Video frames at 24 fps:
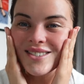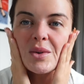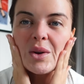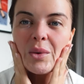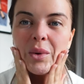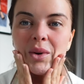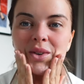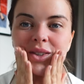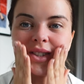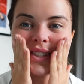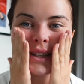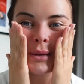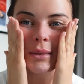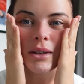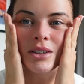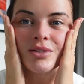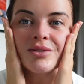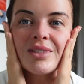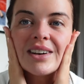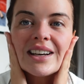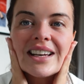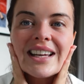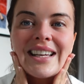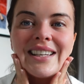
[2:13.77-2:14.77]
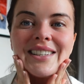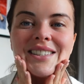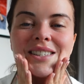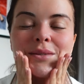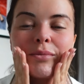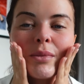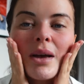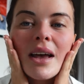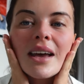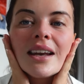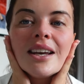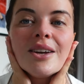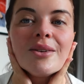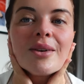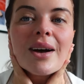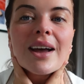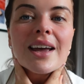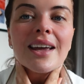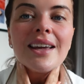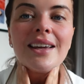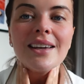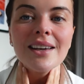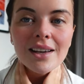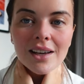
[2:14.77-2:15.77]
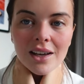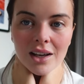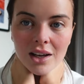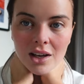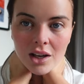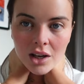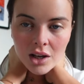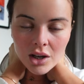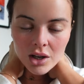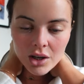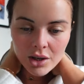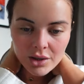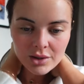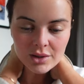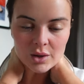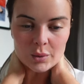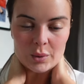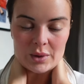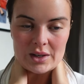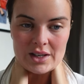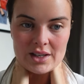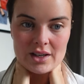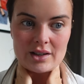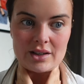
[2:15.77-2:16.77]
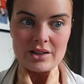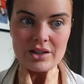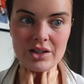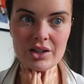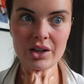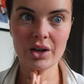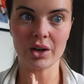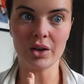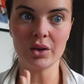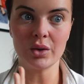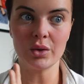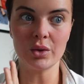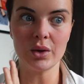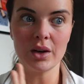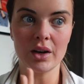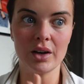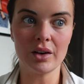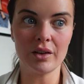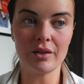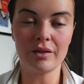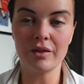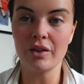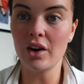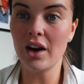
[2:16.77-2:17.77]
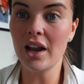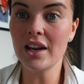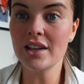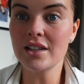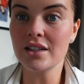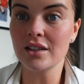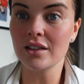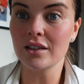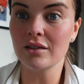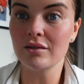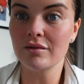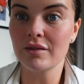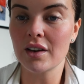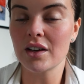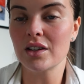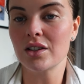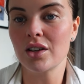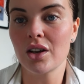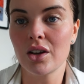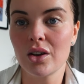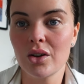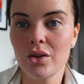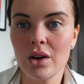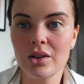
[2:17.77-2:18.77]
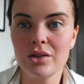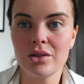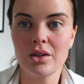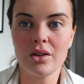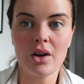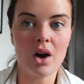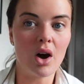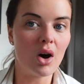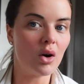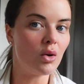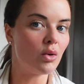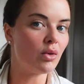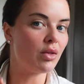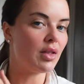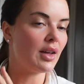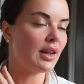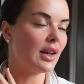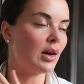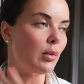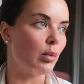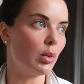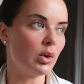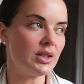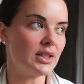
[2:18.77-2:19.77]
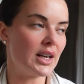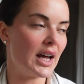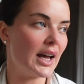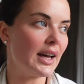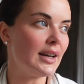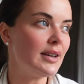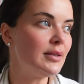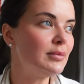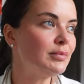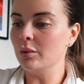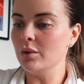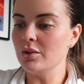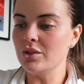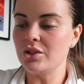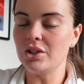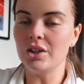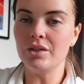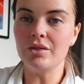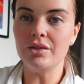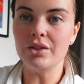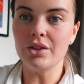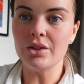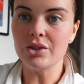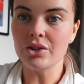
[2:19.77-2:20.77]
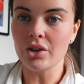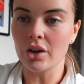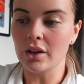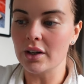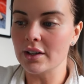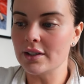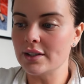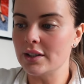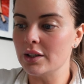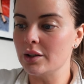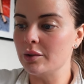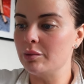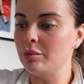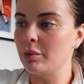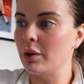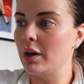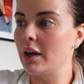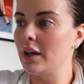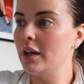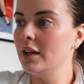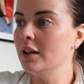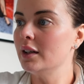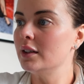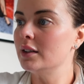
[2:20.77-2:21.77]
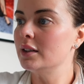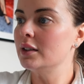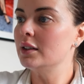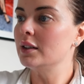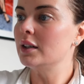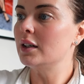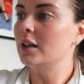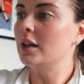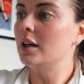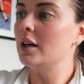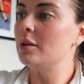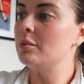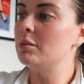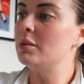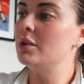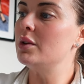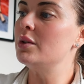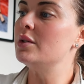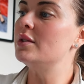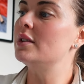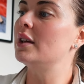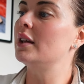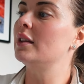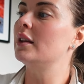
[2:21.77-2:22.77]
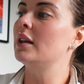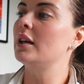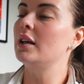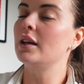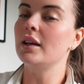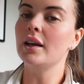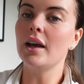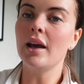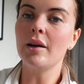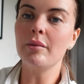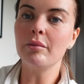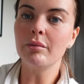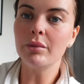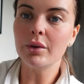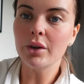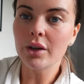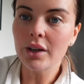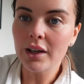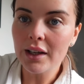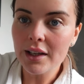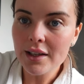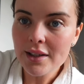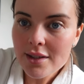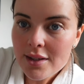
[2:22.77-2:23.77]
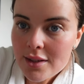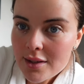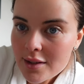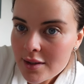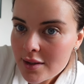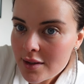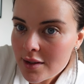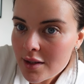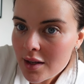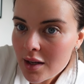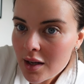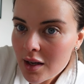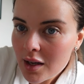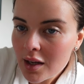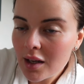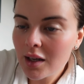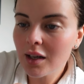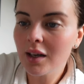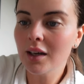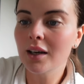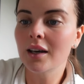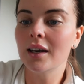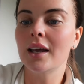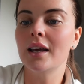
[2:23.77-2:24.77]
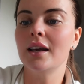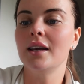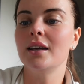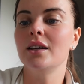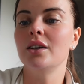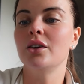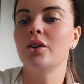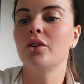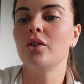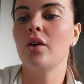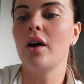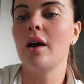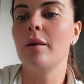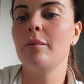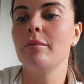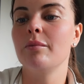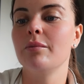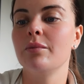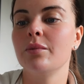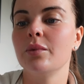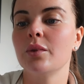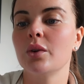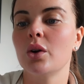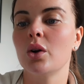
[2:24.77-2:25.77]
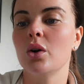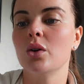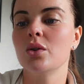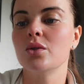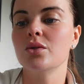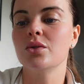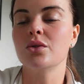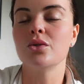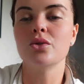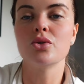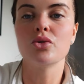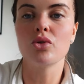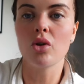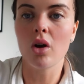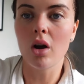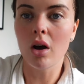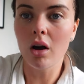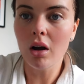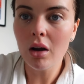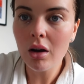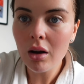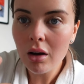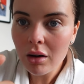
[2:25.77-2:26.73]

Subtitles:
We wanted something really intimate anyway, so we decided to go for a London venue and do the whole thing in one day. Once you've used Charlotte Tilbury, I'm using the Embryolisse Le Crème Concentrat.